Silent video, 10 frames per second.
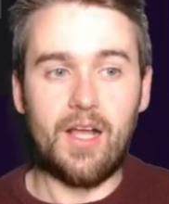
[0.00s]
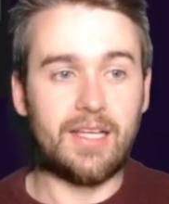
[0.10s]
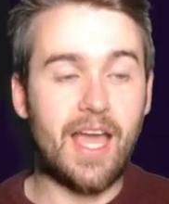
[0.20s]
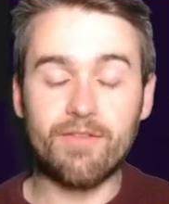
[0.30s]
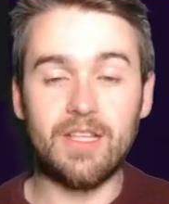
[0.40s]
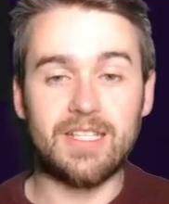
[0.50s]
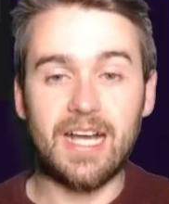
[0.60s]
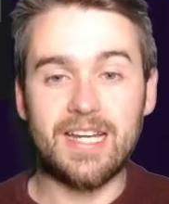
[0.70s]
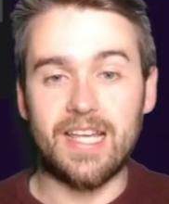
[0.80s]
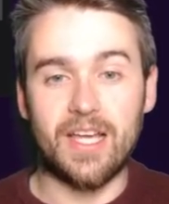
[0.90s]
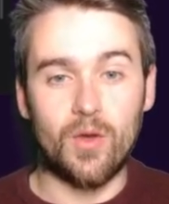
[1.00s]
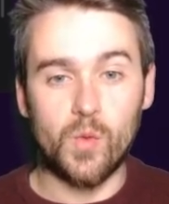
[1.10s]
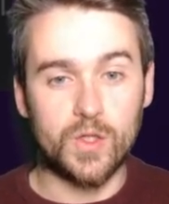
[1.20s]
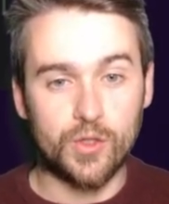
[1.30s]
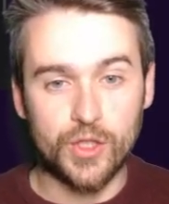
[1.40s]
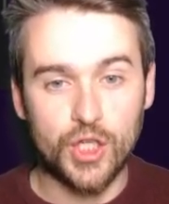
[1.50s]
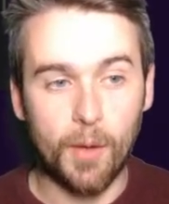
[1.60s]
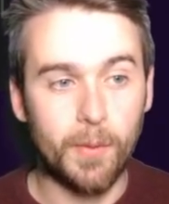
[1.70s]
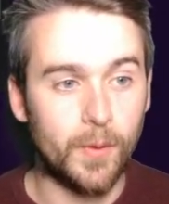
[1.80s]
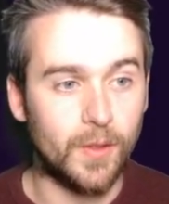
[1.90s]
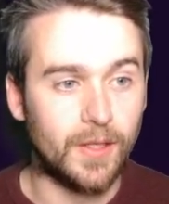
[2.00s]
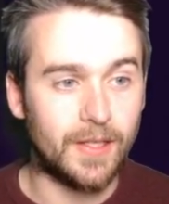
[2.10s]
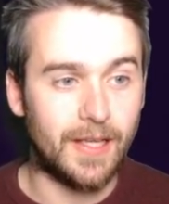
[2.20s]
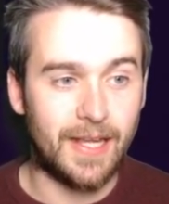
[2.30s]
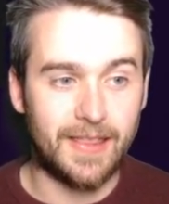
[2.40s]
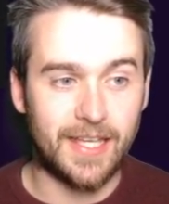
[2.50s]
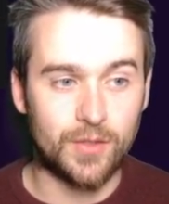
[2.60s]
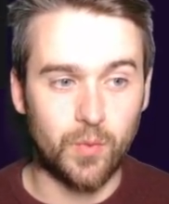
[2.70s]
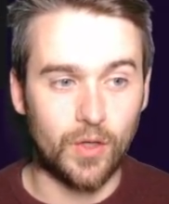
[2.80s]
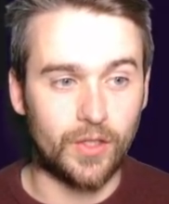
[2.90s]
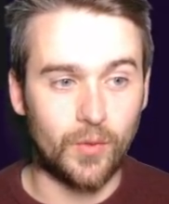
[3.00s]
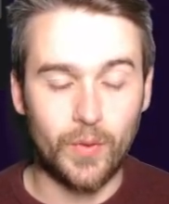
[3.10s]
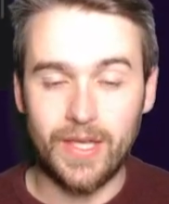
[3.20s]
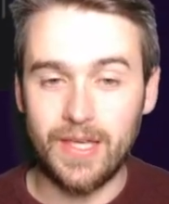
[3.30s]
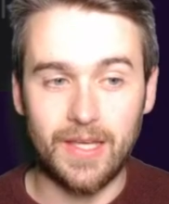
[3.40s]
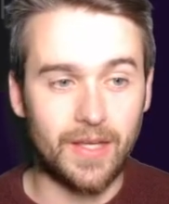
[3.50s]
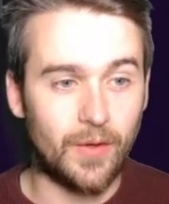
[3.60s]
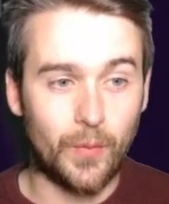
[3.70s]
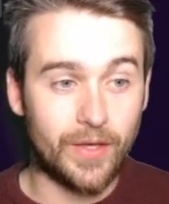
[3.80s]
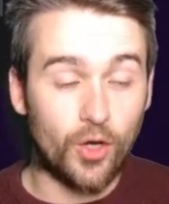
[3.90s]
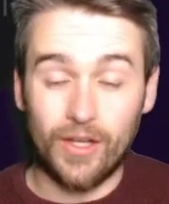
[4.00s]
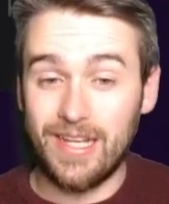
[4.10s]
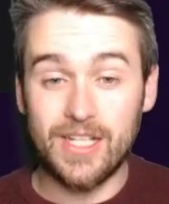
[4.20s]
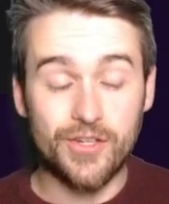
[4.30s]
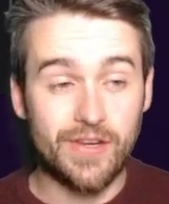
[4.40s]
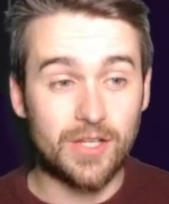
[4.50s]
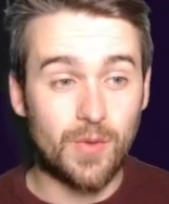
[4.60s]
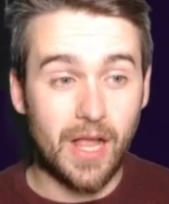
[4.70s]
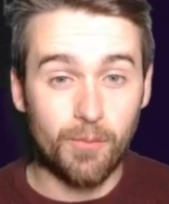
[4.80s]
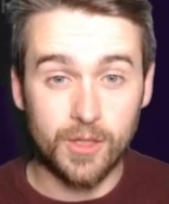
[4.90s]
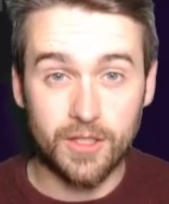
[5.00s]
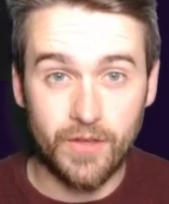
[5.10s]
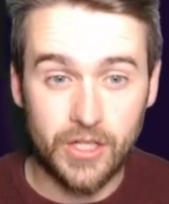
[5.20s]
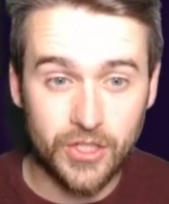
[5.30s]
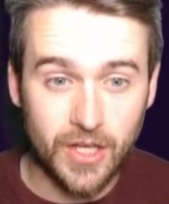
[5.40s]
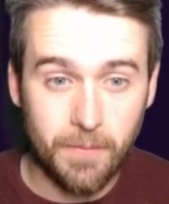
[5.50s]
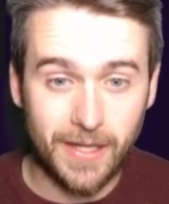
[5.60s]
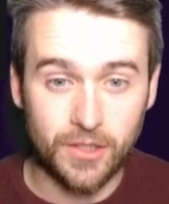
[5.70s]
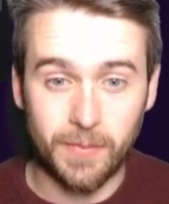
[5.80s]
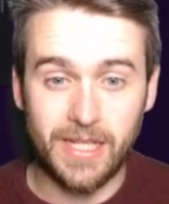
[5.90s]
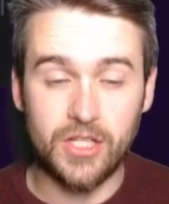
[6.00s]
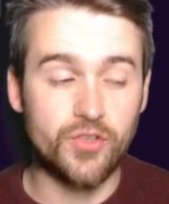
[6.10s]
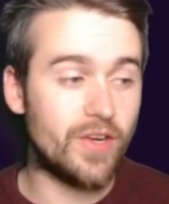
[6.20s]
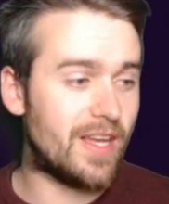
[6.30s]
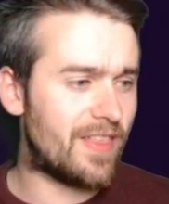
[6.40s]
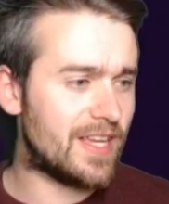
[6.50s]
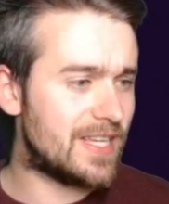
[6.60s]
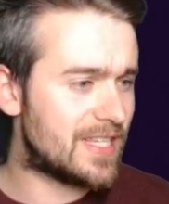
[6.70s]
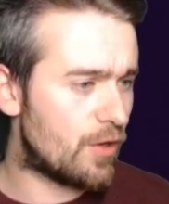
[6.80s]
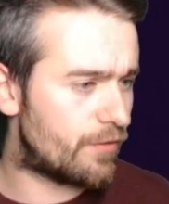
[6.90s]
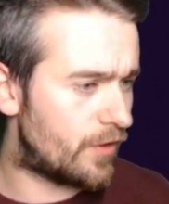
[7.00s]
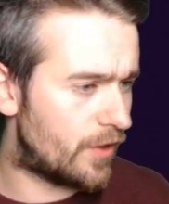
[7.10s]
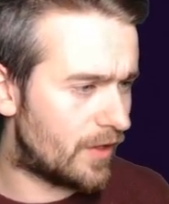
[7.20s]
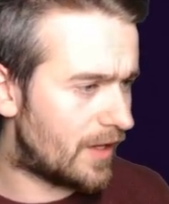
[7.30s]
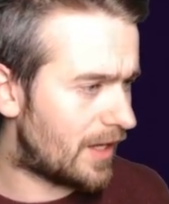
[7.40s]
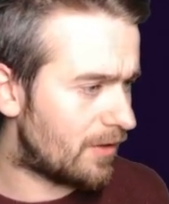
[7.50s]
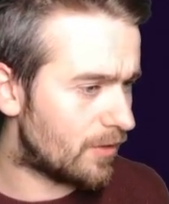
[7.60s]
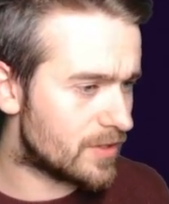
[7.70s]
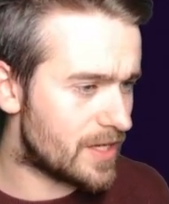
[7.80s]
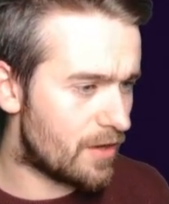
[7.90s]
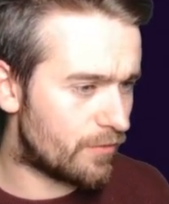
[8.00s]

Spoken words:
Kevin Lasagna was unstoppable in this one. We got an injury as well. Brozovic picked up an injury. I think he's out for... How long is he out